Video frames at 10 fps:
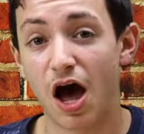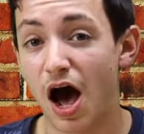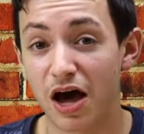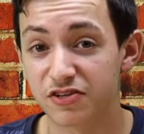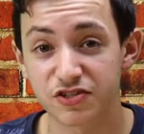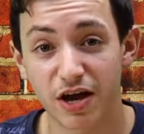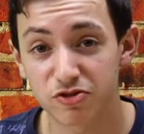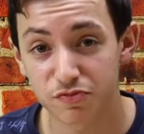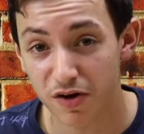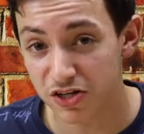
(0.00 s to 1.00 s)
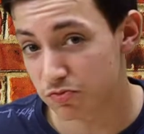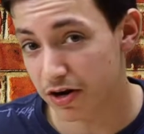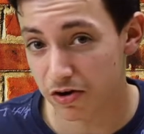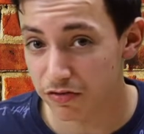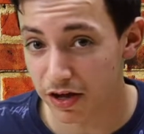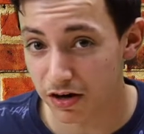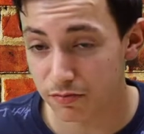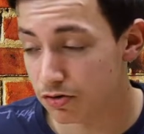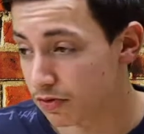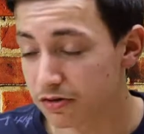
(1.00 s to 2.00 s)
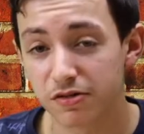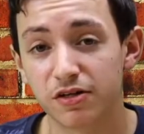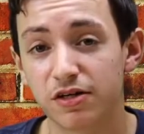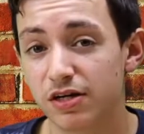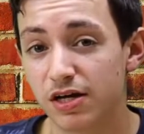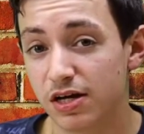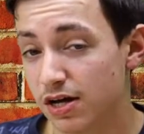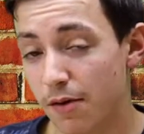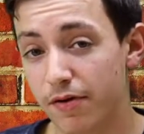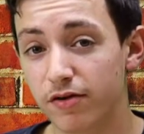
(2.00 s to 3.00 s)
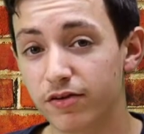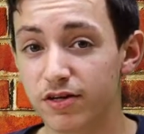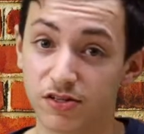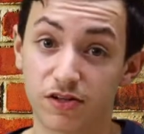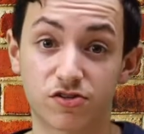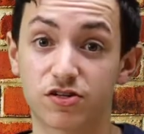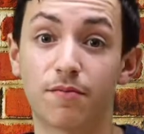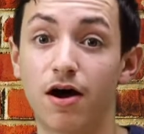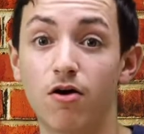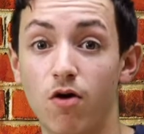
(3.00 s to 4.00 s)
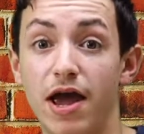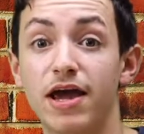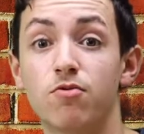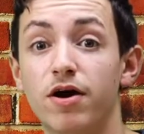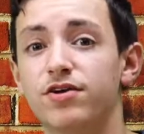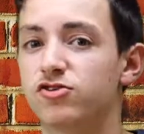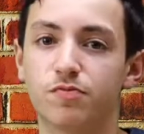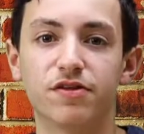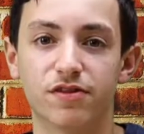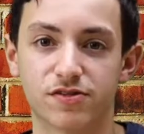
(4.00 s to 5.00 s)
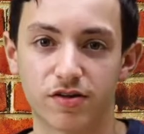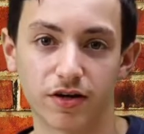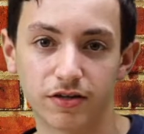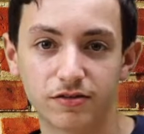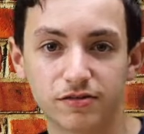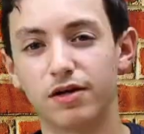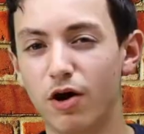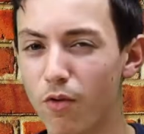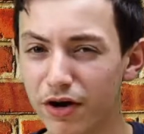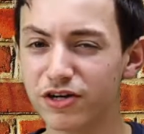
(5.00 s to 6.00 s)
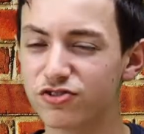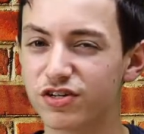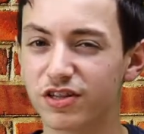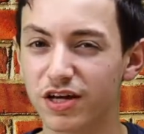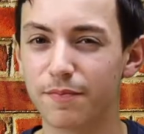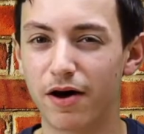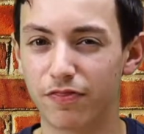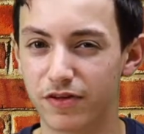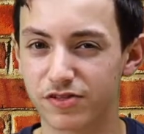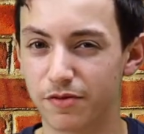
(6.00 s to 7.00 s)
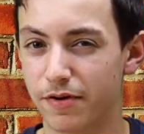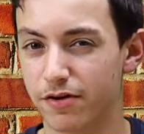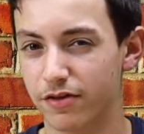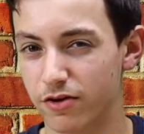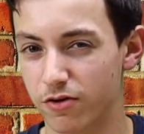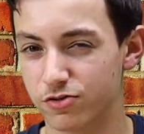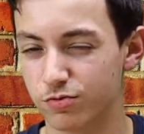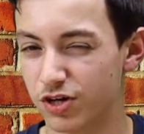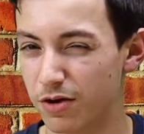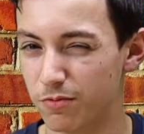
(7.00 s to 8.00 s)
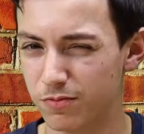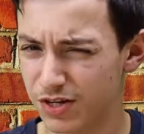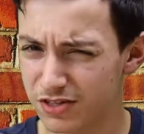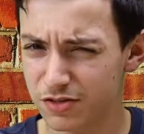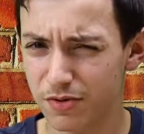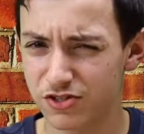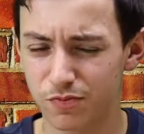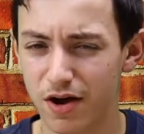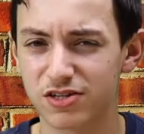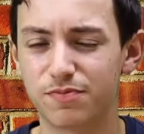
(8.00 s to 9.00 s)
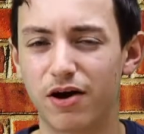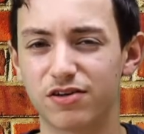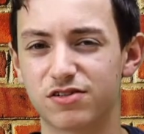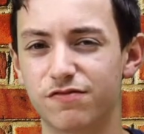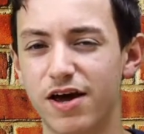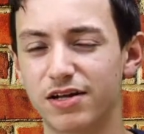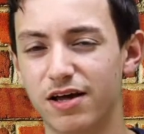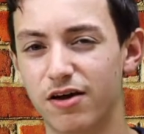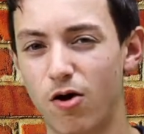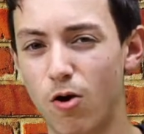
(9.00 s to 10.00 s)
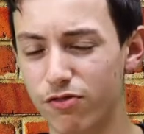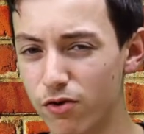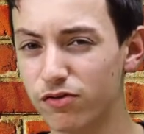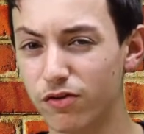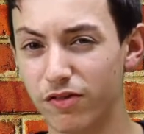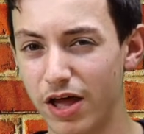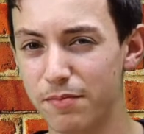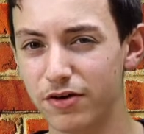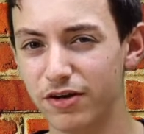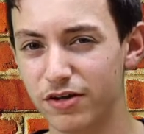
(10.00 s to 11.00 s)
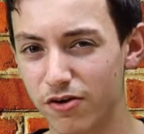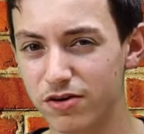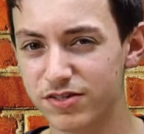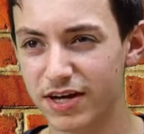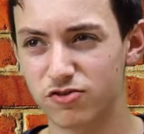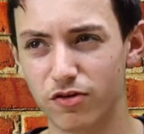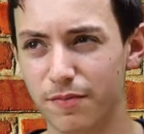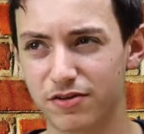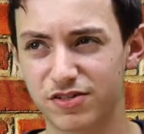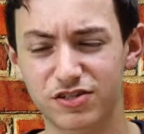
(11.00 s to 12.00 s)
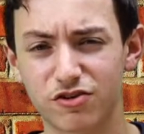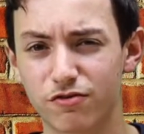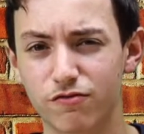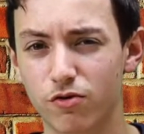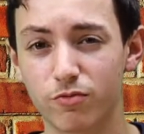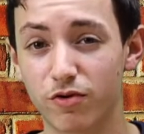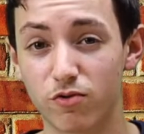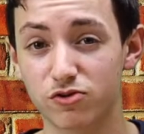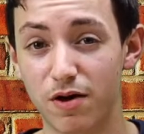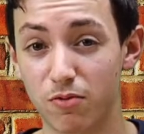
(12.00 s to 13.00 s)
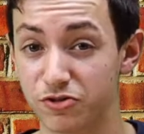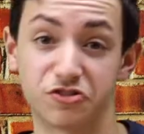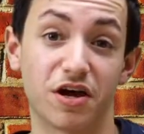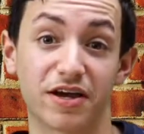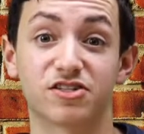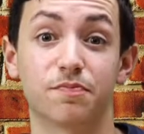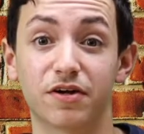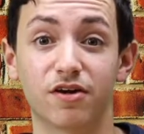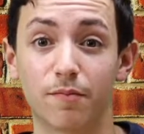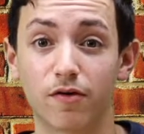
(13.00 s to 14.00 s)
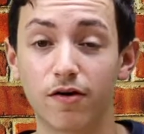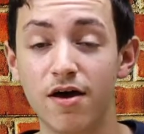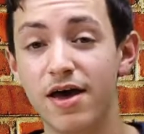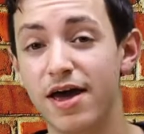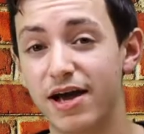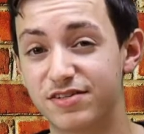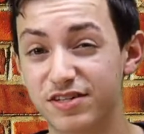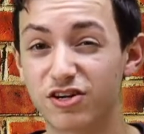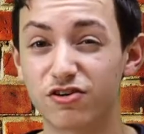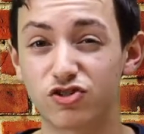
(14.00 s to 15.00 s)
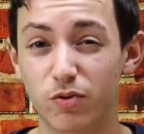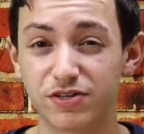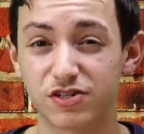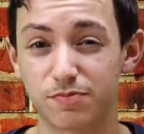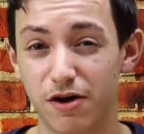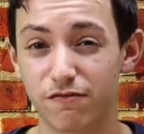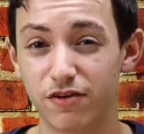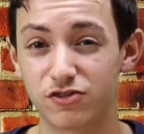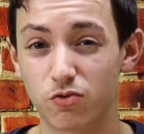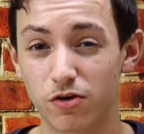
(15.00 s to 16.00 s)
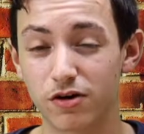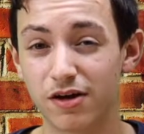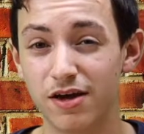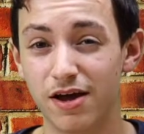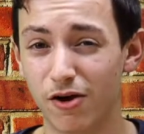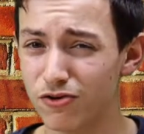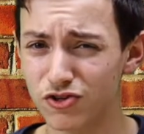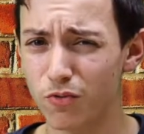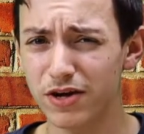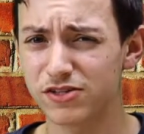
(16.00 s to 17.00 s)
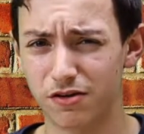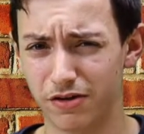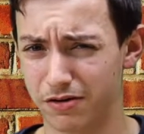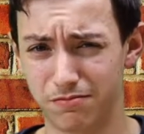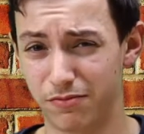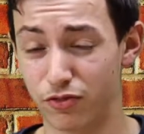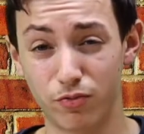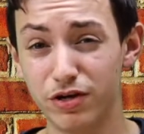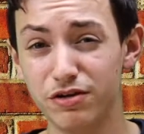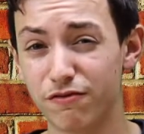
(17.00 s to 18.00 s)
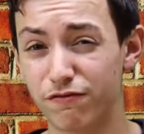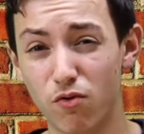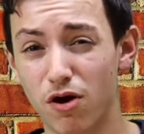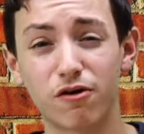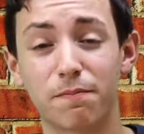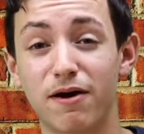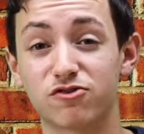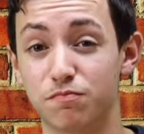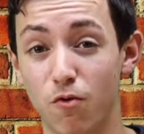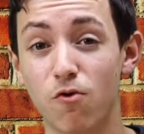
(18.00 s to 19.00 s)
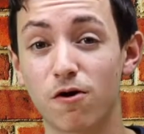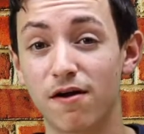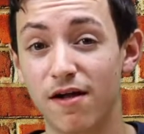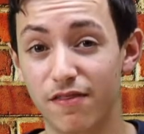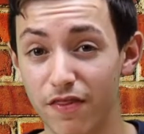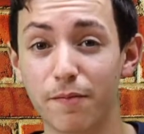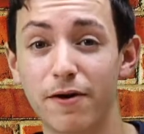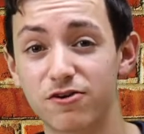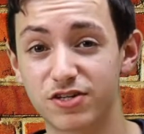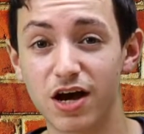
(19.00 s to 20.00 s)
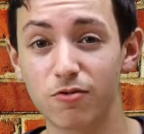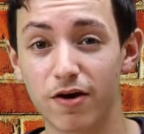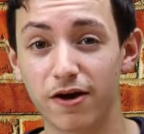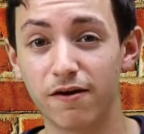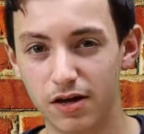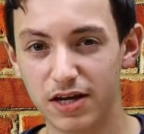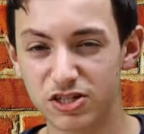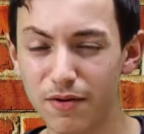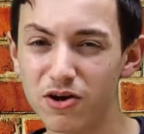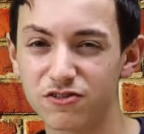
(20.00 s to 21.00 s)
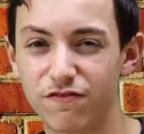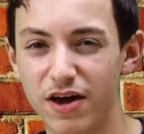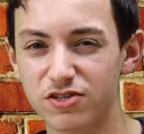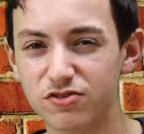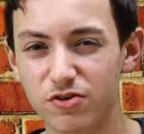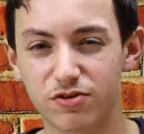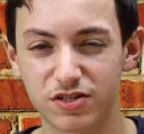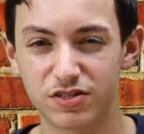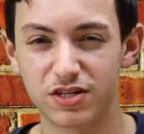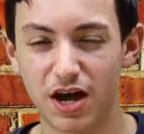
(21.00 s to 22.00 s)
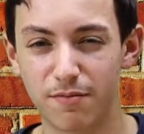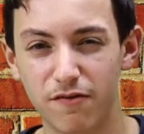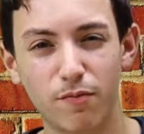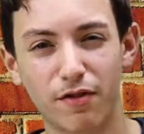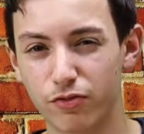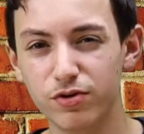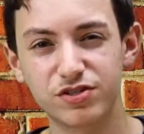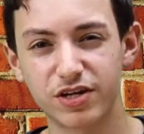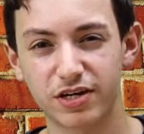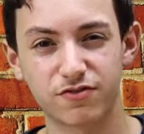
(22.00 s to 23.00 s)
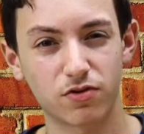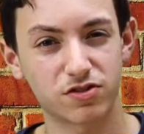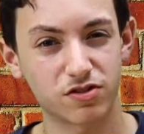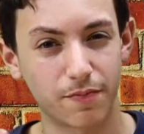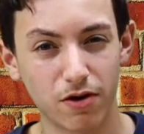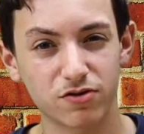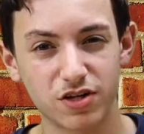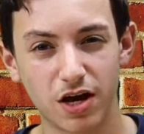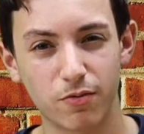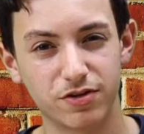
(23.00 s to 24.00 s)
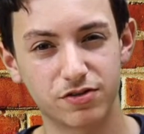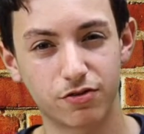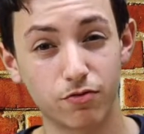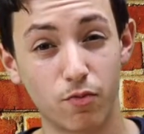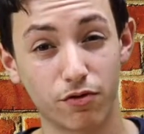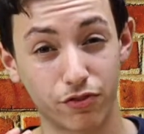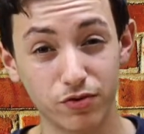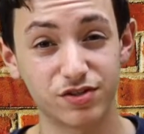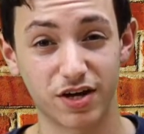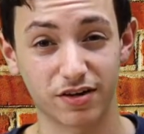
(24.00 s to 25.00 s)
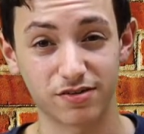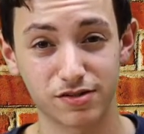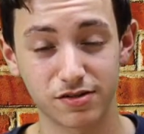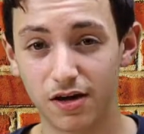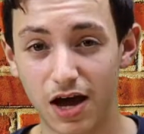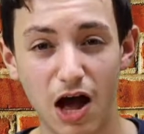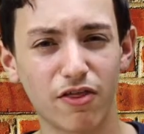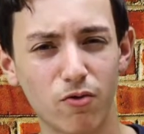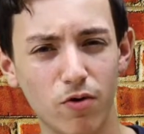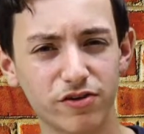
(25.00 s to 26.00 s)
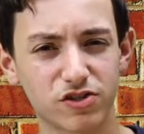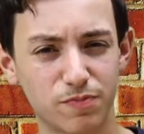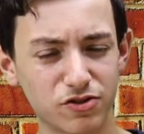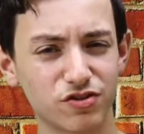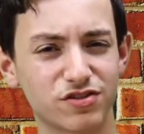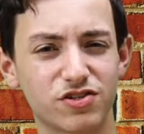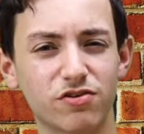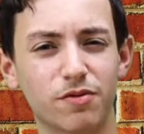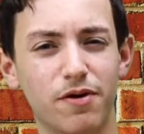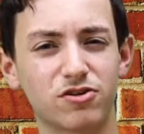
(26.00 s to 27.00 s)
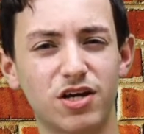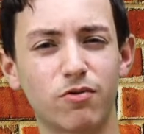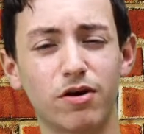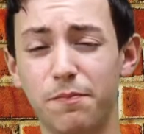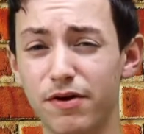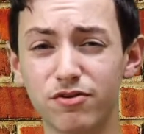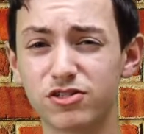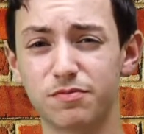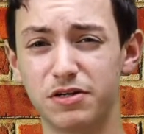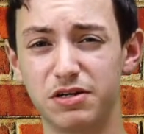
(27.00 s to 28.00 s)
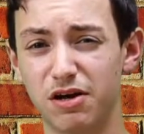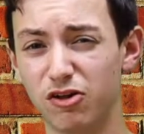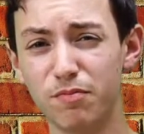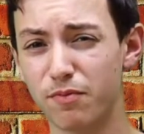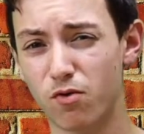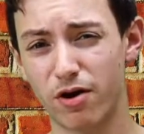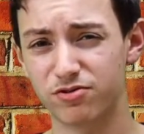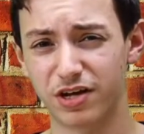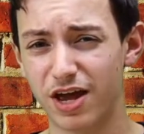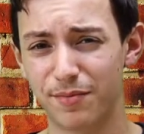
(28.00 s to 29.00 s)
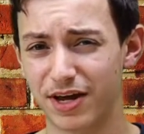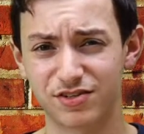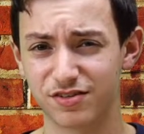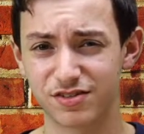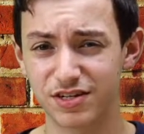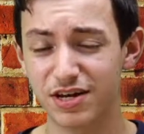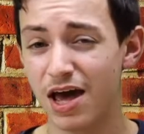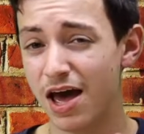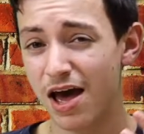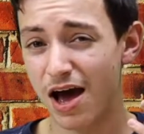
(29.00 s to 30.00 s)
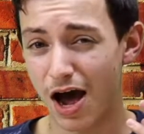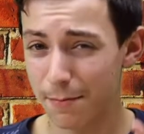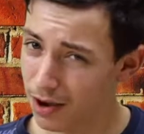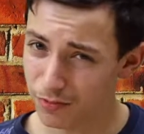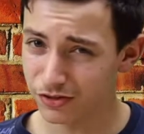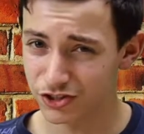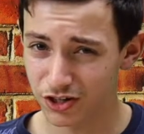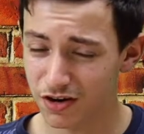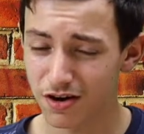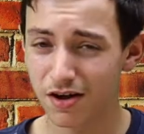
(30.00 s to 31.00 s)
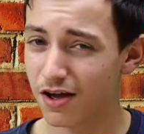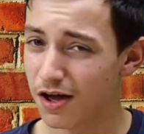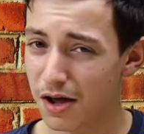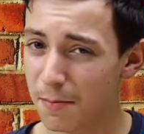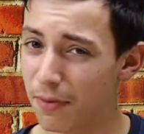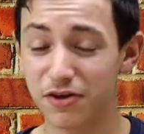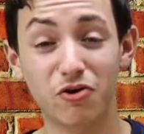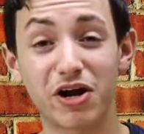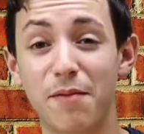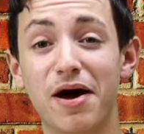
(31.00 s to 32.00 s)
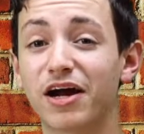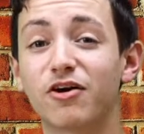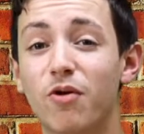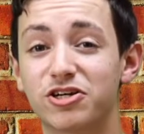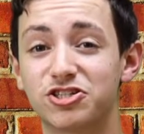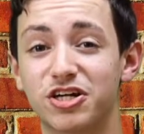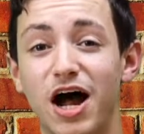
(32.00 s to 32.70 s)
Honestly, I was surprised when I heard that number, but apparently there's somehow a way to beat this thing. Now, one interesting thing about this compared to the Urus, which I was honestly pretty surprised about, is the fact that although the Lamborghini Urus has only about 641 horsepower, which again is a big number, and 626 pound-feet of torque, and also weighs like three to 400 pounds more than the Purosangue, it somehow has a faster 0 to 60 time of about three seconds versus the Purosangue's 3.3 seconds. How that works, especially considering the Purosangue appears to be a little bit more aerodynamic, as you can see, I'm not really sure. Oh, you know what? I'm not going to question it.